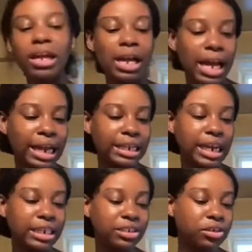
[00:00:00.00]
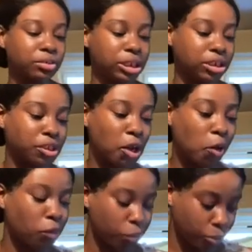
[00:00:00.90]
I kind of already
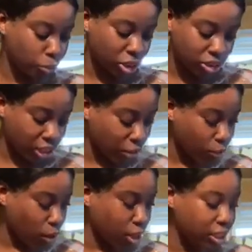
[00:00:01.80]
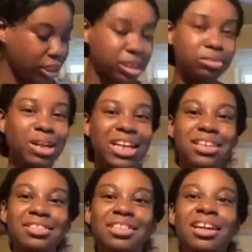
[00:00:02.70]
know what they want
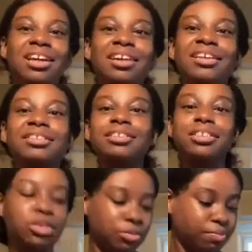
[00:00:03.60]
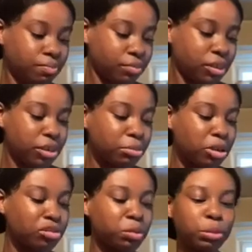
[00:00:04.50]
anyways. Because, you know,
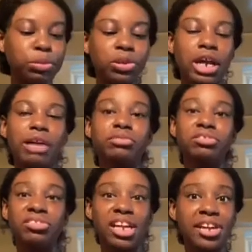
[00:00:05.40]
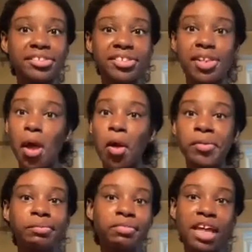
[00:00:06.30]
most people are after sex.
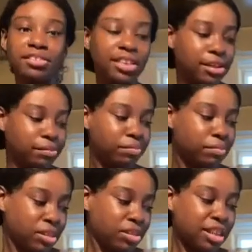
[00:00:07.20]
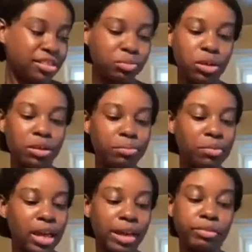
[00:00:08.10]
That's it. That's what
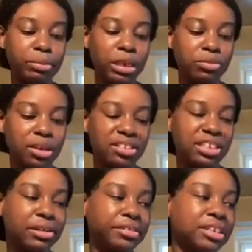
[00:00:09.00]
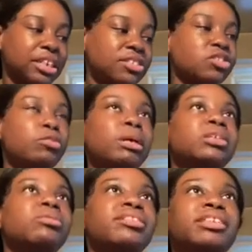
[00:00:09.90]
everybody wants nowadays. Nobody
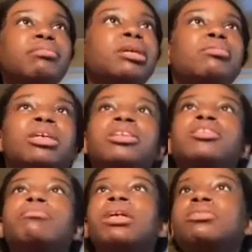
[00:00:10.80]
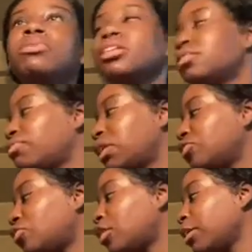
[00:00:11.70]
wants commitment. Nobody wants
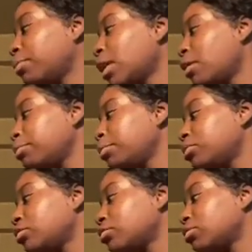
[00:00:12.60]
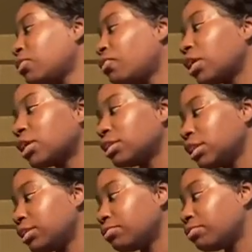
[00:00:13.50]
friendship. People just want to fucking leave.